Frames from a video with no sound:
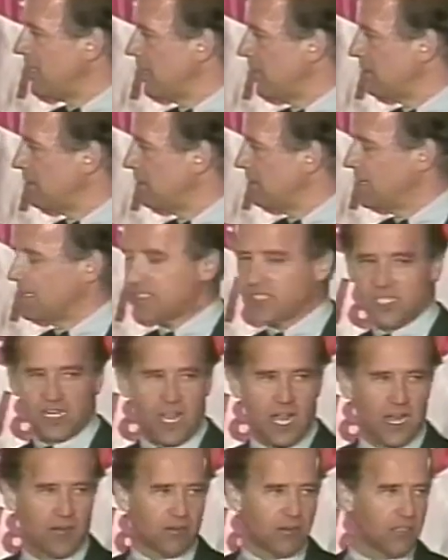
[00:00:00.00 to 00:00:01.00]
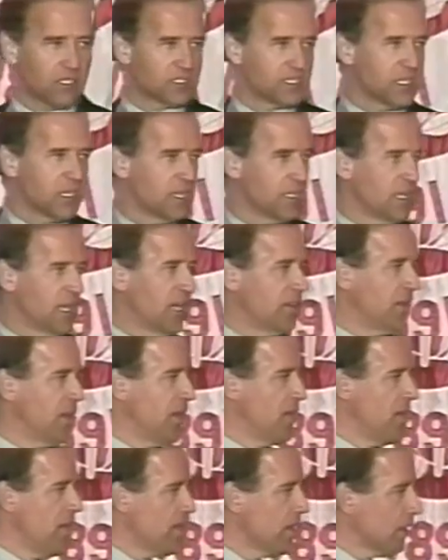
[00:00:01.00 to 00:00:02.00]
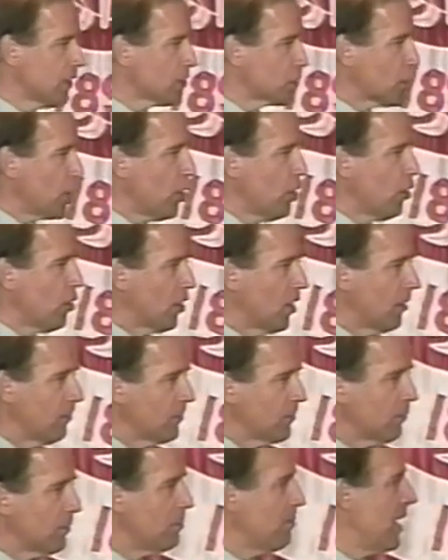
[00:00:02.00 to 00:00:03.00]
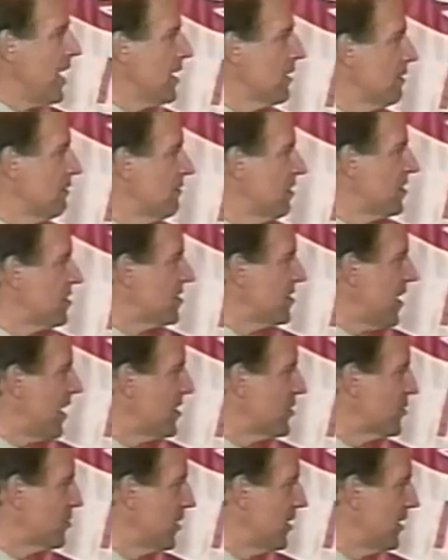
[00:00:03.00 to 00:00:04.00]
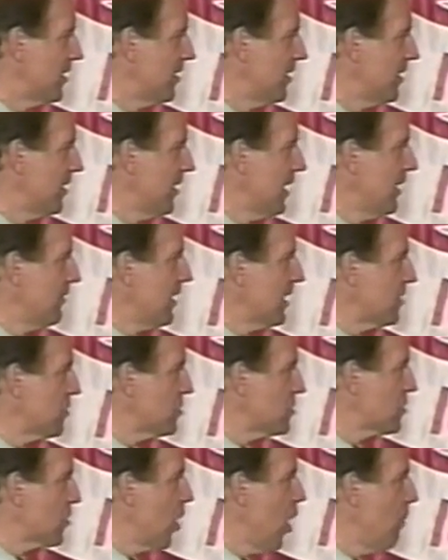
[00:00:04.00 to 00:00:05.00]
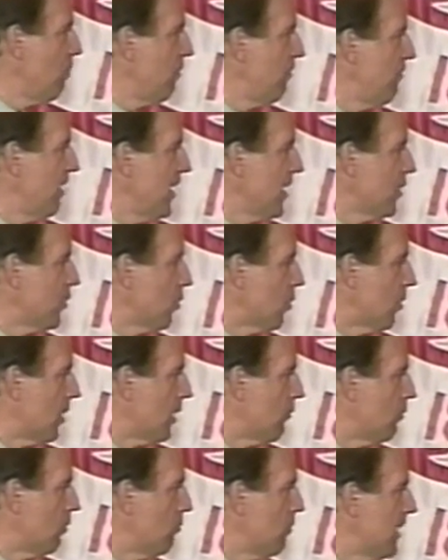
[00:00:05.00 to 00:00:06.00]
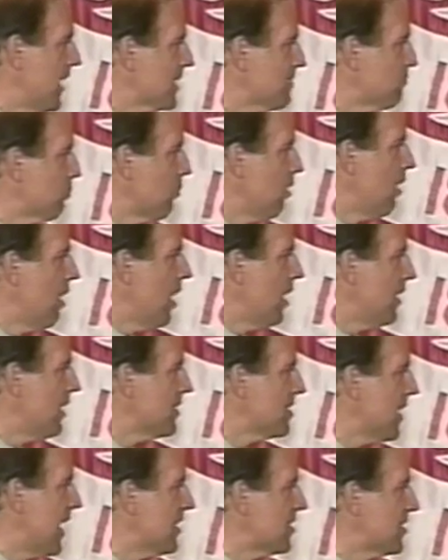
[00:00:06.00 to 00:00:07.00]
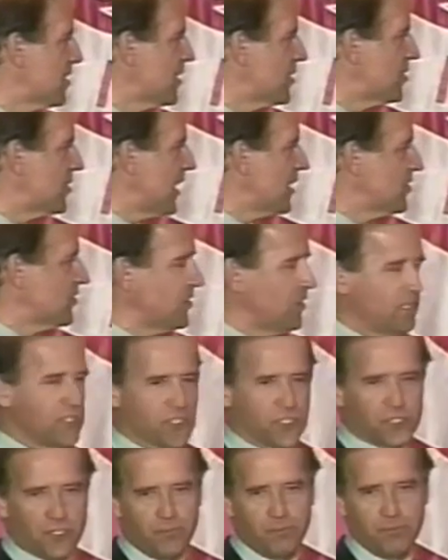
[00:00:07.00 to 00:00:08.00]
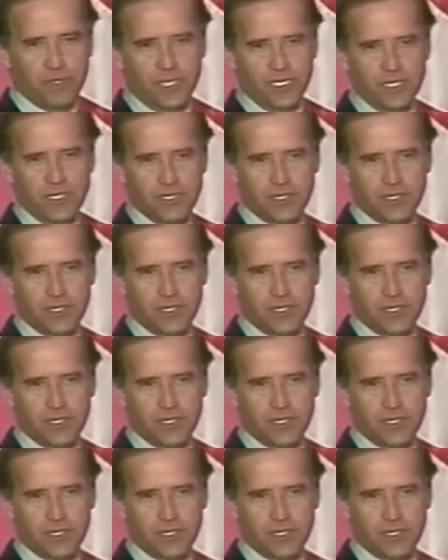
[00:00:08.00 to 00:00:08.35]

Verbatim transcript: under this Congress in the near term, the remainder of this century, that the scope of inquiry will be as broad as I suggested it should be,